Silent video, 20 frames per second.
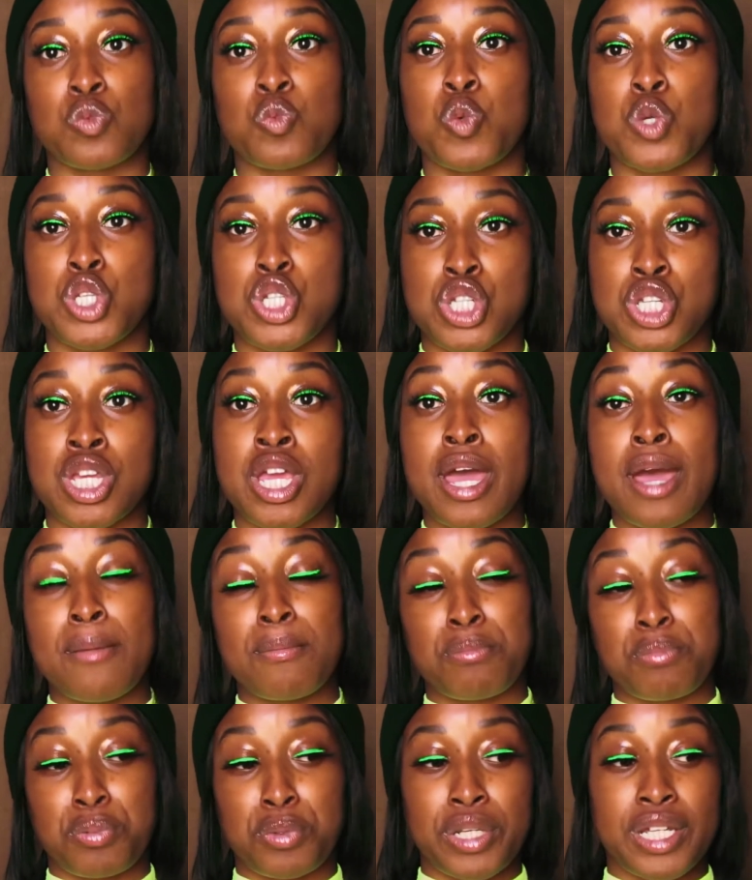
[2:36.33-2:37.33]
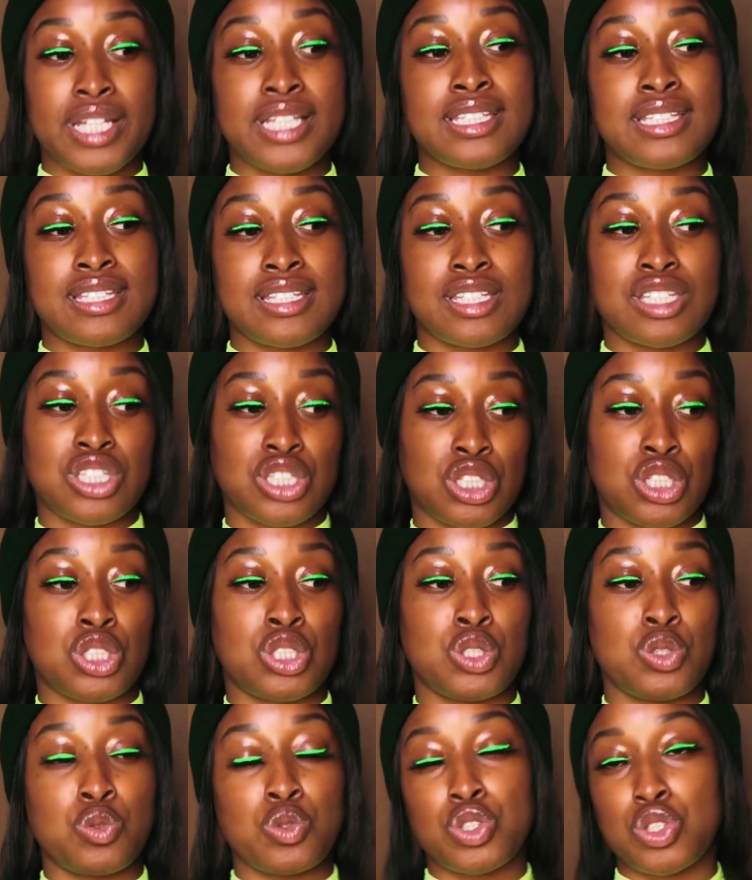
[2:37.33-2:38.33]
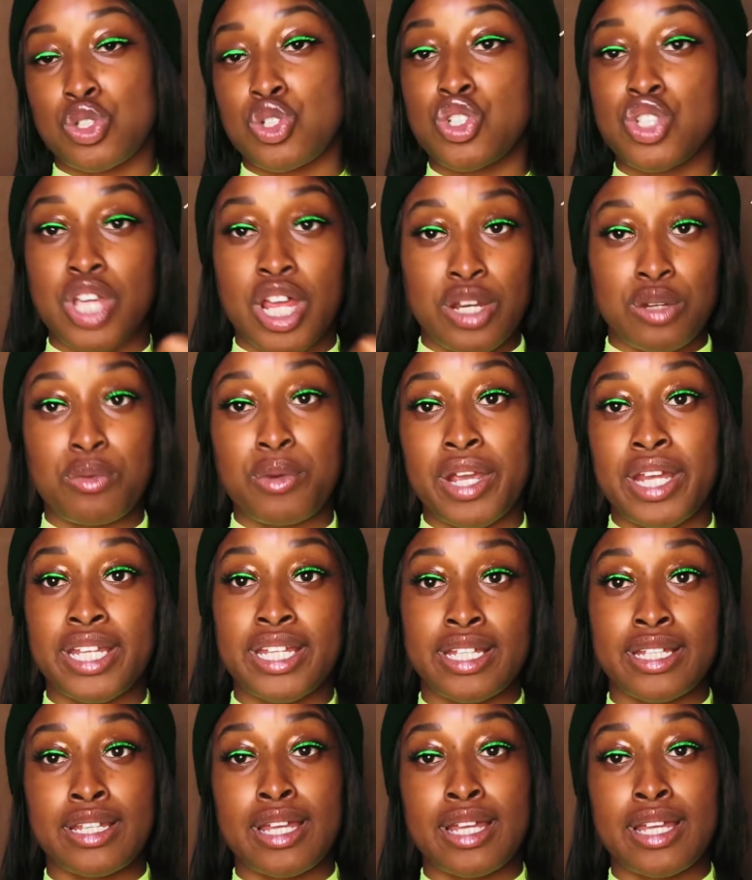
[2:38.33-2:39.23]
which brings this user-generated